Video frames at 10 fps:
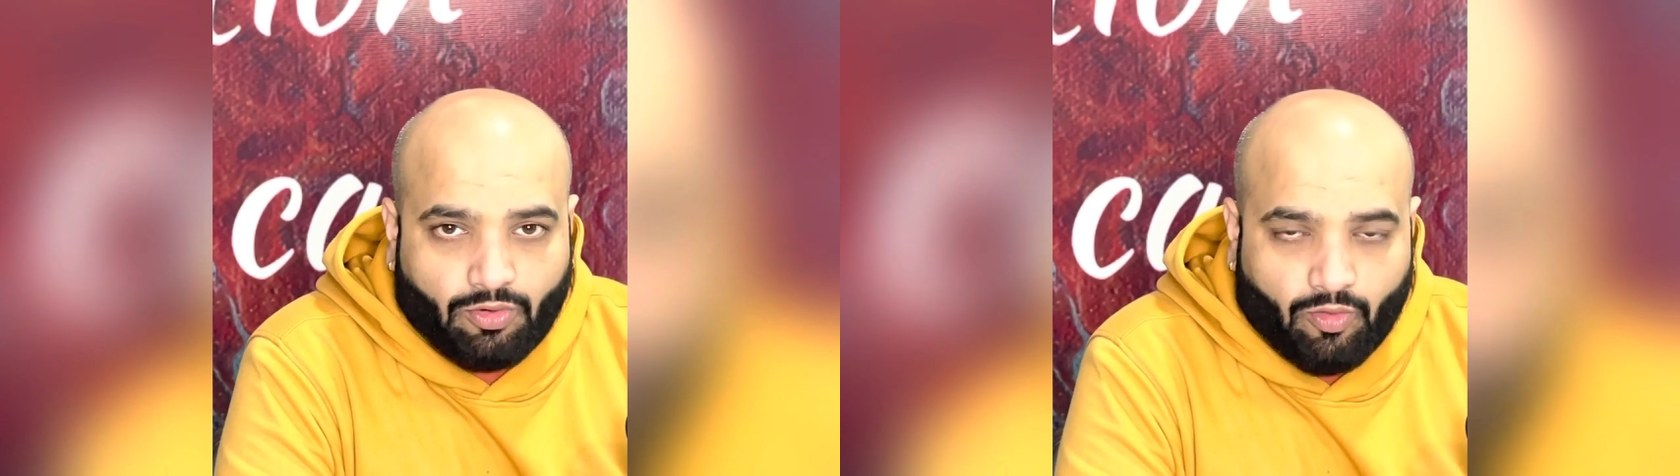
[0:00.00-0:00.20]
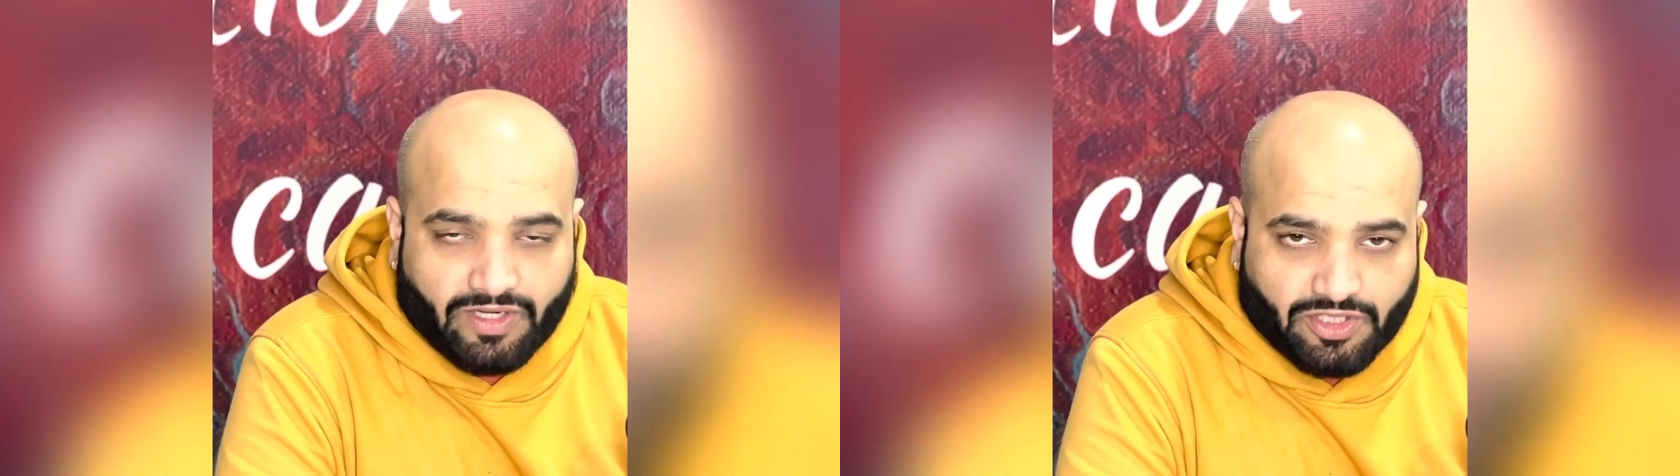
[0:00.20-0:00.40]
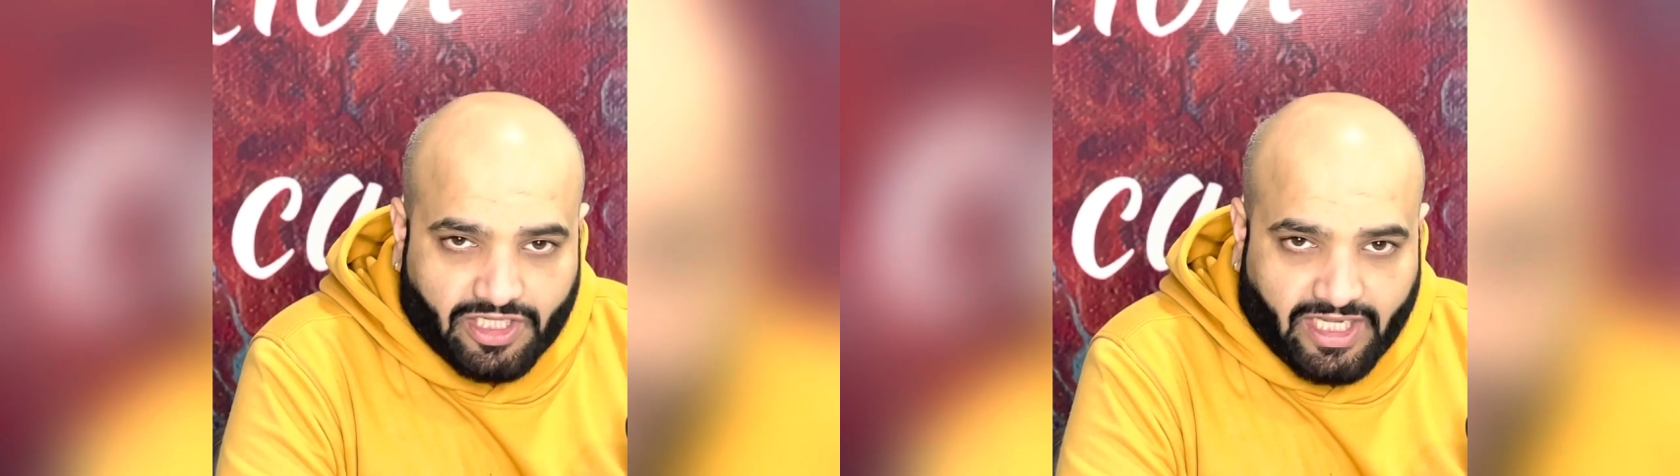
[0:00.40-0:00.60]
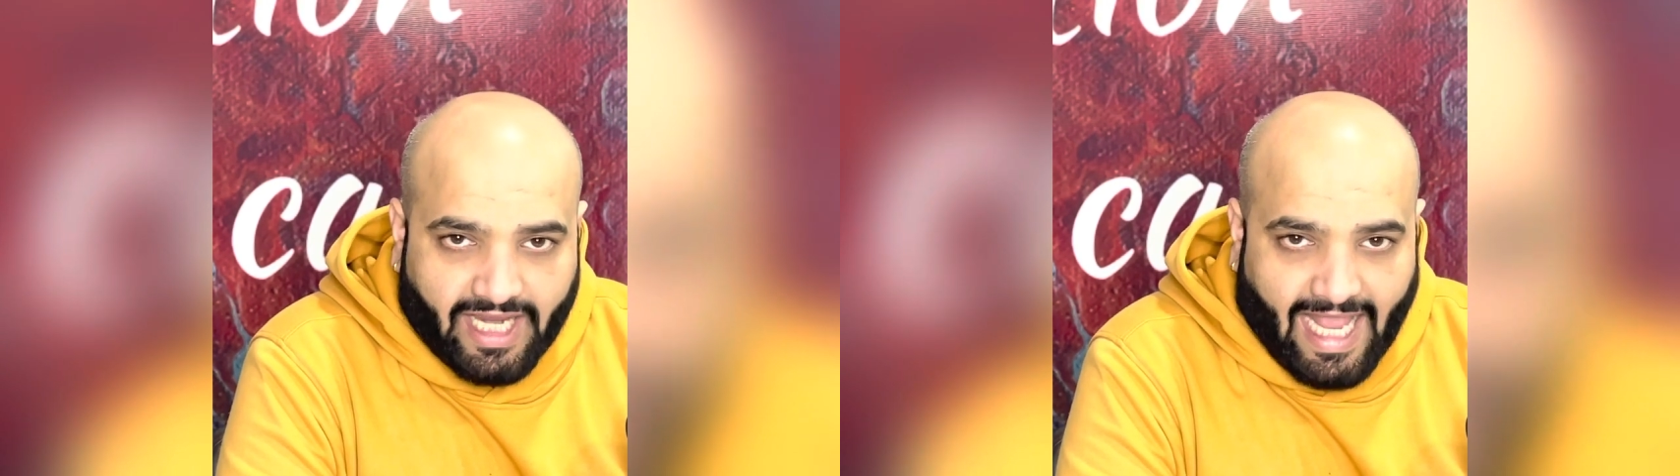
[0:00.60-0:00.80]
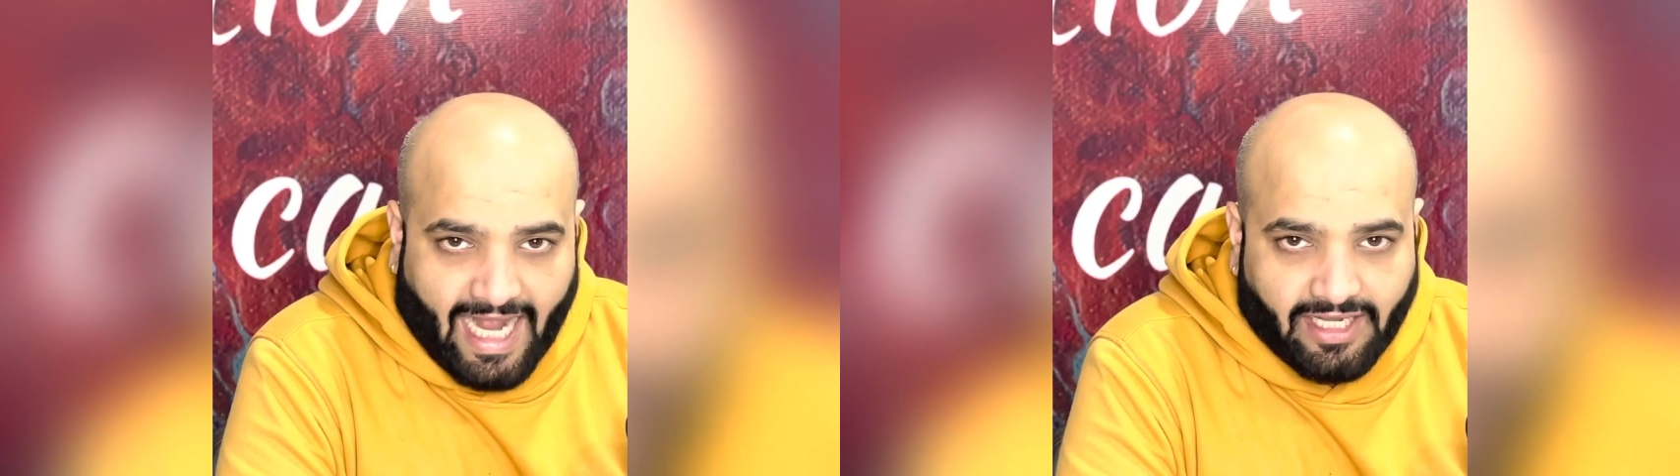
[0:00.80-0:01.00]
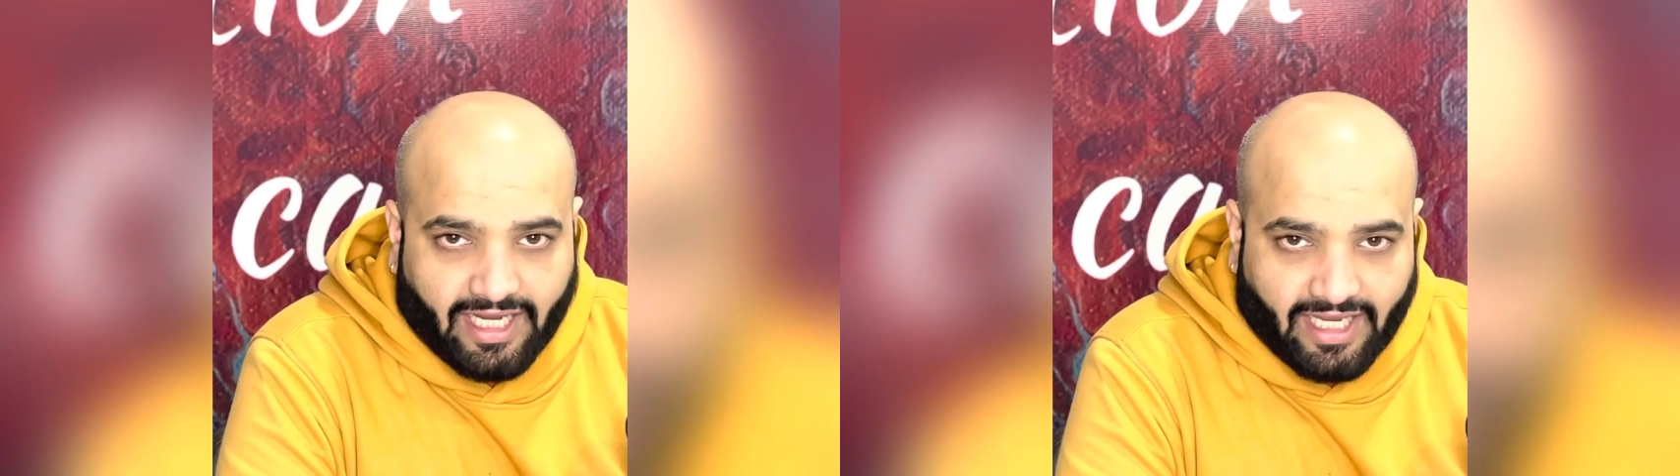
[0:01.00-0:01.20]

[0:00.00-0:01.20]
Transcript: you were sitting at